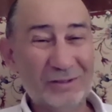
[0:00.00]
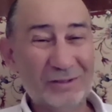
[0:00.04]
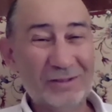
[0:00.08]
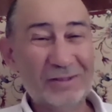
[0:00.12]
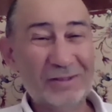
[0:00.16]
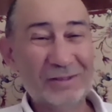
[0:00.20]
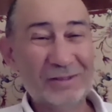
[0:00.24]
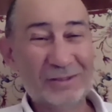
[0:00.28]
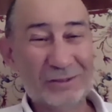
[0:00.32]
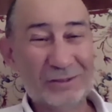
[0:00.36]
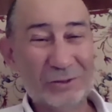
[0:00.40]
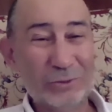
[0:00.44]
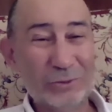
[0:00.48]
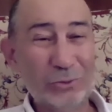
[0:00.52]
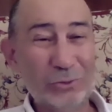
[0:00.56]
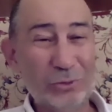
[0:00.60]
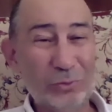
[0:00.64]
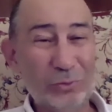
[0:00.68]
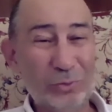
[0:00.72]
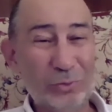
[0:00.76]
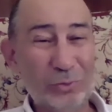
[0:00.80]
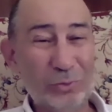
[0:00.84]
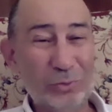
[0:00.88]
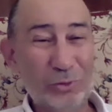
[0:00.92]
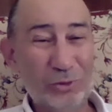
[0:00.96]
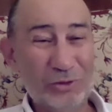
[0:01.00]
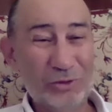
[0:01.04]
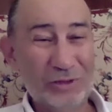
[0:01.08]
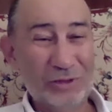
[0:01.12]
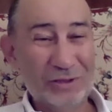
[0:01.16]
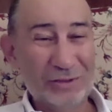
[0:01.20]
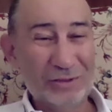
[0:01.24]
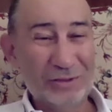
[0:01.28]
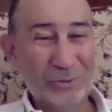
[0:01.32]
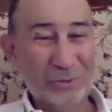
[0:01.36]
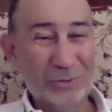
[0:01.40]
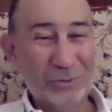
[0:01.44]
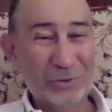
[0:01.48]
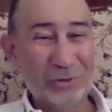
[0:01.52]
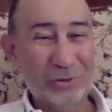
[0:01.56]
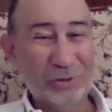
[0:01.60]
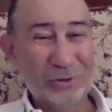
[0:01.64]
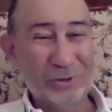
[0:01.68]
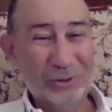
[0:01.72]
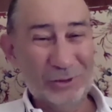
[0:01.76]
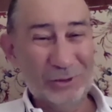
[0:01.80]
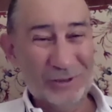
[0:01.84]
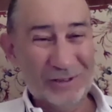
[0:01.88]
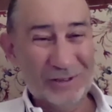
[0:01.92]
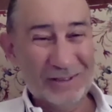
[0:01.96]
schoolboys and
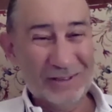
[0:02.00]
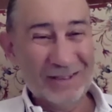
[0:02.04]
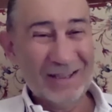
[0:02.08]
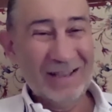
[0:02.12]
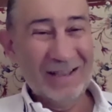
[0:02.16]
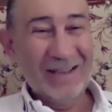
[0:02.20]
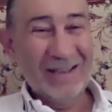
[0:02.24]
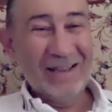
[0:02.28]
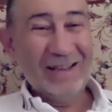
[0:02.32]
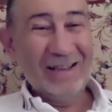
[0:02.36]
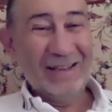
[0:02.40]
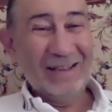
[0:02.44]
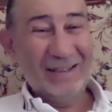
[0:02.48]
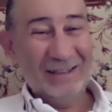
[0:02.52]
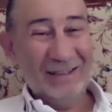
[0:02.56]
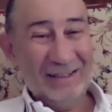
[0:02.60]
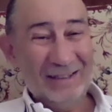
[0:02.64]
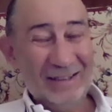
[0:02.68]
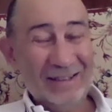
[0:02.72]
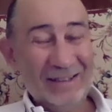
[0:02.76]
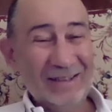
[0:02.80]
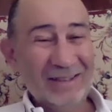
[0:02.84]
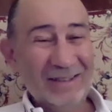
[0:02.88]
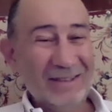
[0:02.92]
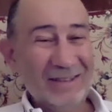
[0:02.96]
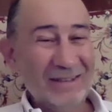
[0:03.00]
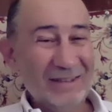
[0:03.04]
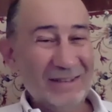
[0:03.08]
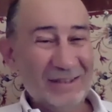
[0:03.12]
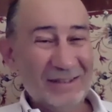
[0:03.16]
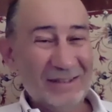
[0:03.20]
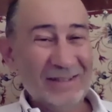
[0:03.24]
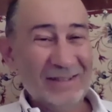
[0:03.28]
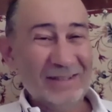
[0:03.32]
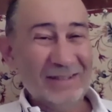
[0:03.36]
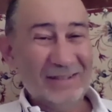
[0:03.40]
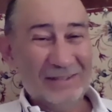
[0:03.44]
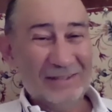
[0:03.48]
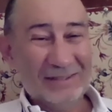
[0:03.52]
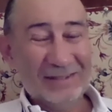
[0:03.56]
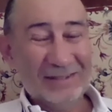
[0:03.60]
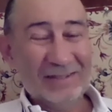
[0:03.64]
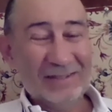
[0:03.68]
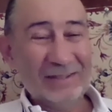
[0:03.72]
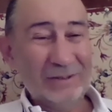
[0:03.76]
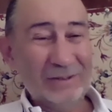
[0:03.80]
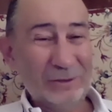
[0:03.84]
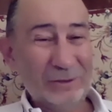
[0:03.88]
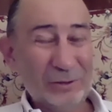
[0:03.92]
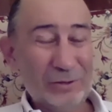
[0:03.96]
schoolgirls. It's
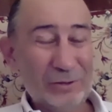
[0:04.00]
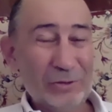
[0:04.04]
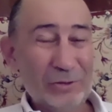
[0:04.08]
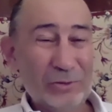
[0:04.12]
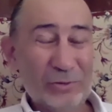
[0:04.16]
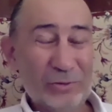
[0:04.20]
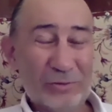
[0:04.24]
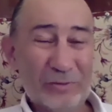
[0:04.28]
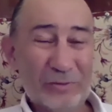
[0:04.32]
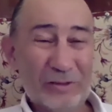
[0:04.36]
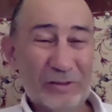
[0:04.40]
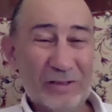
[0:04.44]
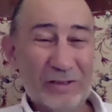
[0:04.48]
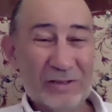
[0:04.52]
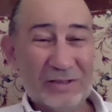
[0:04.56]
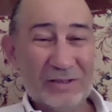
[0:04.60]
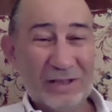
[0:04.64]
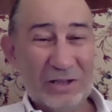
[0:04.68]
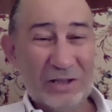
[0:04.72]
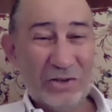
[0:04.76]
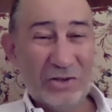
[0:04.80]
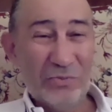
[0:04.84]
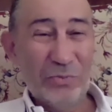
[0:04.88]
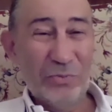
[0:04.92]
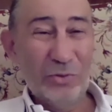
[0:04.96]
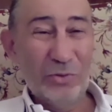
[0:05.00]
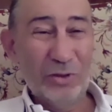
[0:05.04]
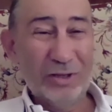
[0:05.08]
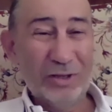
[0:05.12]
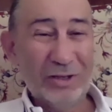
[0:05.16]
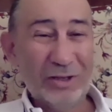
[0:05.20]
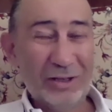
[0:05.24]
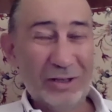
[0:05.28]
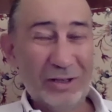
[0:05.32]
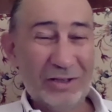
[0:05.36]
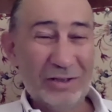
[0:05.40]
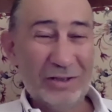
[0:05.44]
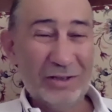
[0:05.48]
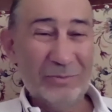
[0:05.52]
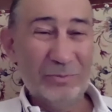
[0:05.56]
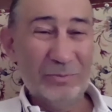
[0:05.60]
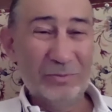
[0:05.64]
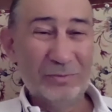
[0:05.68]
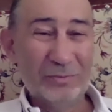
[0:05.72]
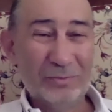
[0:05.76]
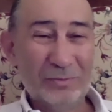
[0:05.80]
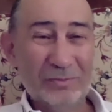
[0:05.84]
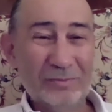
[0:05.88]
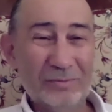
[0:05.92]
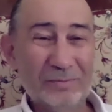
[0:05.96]
also a very strange bureaucratic
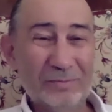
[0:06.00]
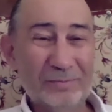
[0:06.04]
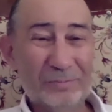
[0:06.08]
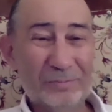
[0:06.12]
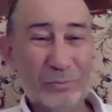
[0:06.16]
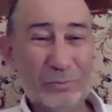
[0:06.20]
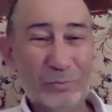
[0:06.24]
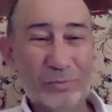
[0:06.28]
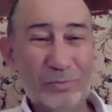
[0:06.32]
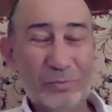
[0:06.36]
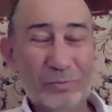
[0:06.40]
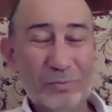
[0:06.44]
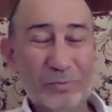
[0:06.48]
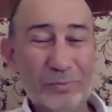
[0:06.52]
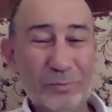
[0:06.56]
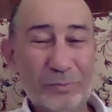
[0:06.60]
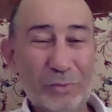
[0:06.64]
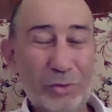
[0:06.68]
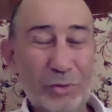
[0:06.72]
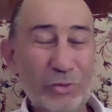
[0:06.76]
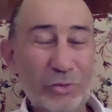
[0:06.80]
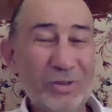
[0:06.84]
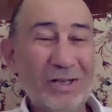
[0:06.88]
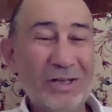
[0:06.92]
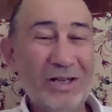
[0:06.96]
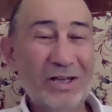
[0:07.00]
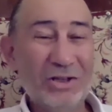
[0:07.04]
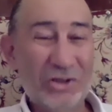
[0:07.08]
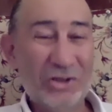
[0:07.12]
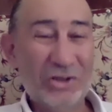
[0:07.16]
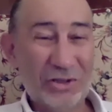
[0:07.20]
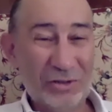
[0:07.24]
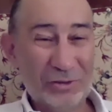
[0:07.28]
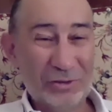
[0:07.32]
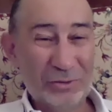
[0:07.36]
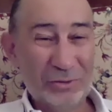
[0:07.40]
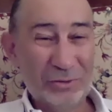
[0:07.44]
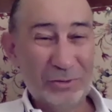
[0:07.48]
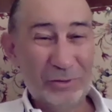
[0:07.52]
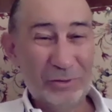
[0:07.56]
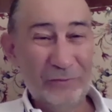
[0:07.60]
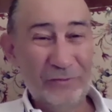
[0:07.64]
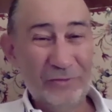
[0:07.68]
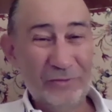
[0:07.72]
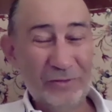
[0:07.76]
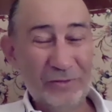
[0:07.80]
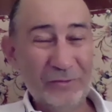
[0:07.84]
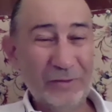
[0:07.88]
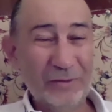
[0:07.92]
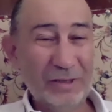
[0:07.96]
mutation of
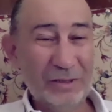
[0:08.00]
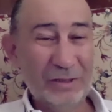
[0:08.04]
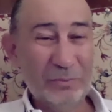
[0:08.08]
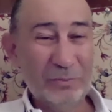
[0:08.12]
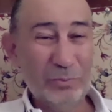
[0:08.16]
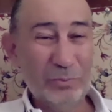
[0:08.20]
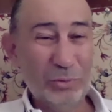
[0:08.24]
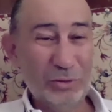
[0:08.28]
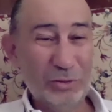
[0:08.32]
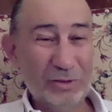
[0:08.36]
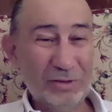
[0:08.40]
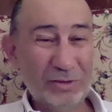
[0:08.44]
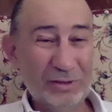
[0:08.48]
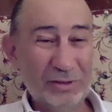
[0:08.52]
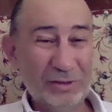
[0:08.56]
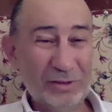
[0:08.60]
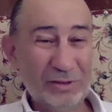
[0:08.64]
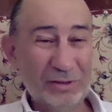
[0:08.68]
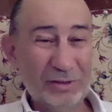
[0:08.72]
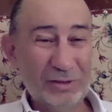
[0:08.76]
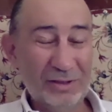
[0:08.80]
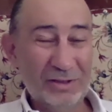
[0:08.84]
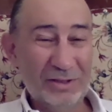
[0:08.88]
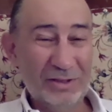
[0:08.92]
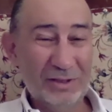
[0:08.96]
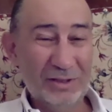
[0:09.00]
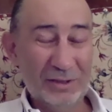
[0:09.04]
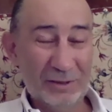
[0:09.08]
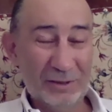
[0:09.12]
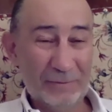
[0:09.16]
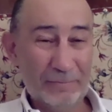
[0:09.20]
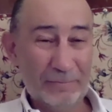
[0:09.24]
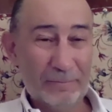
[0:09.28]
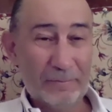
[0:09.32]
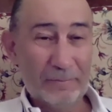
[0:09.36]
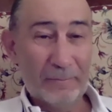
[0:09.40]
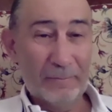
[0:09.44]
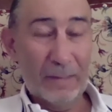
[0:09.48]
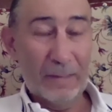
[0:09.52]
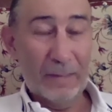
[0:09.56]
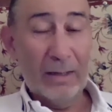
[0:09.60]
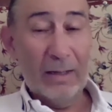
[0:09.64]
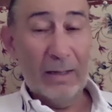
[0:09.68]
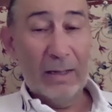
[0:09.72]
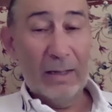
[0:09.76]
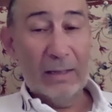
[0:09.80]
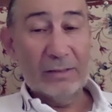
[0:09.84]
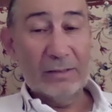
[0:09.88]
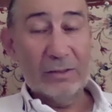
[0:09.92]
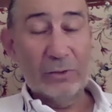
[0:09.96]
a very important idea.
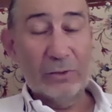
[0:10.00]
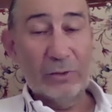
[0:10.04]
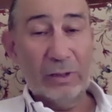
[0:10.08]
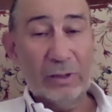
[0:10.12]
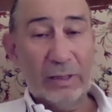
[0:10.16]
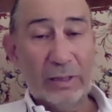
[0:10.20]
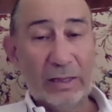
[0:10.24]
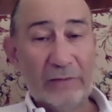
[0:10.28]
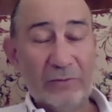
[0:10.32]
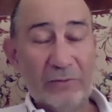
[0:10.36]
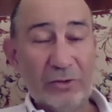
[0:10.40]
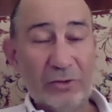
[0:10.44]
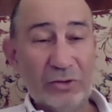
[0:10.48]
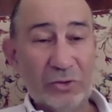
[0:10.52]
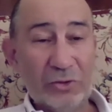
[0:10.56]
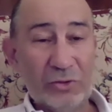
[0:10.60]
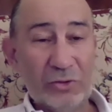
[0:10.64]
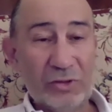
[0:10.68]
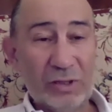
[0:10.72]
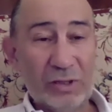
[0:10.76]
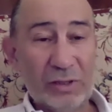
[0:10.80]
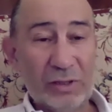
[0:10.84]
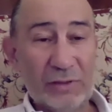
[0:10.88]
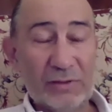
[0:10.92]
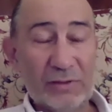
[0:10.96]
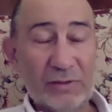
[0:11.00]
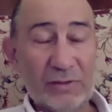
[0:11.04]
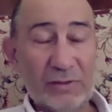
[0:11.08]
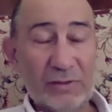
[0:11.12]
So I want to stress,